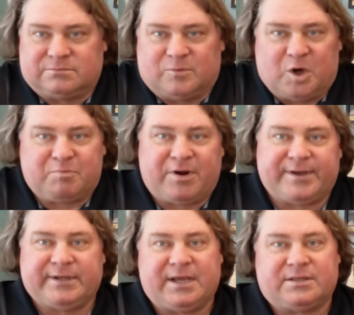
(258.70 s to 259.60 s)
Walk
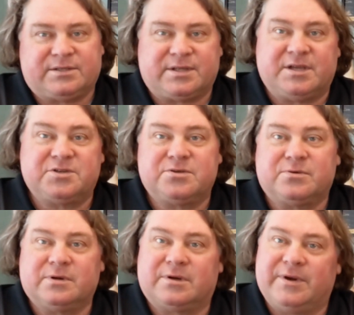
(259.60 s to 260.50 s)
proudly out the stage
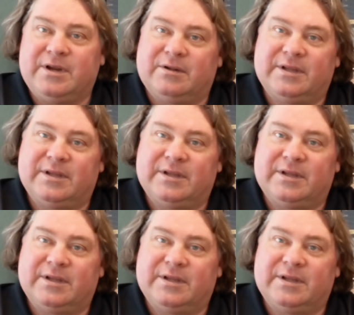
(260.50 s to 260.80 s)
door, greet your